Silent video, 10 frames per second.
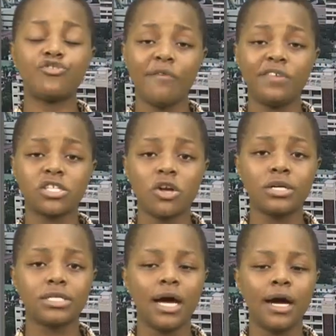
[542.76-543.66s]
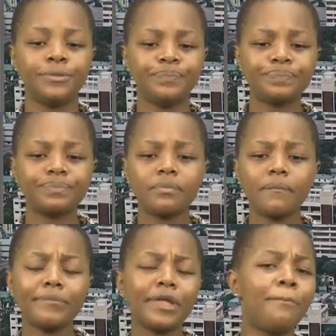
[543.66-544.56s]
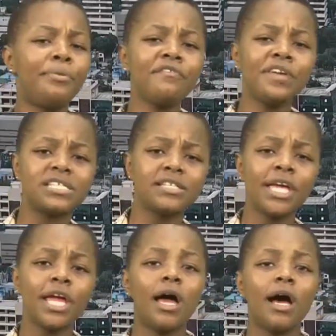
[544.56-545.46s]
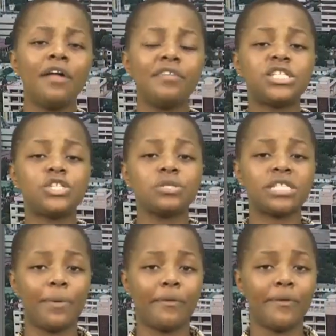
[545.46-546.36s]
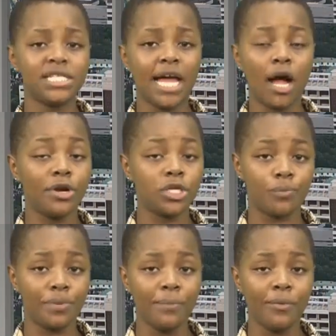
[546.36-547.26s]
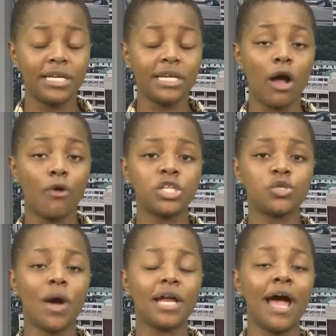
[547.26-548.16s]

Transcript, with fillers: Travis Scott. Previously, these two separated, according to people and according to what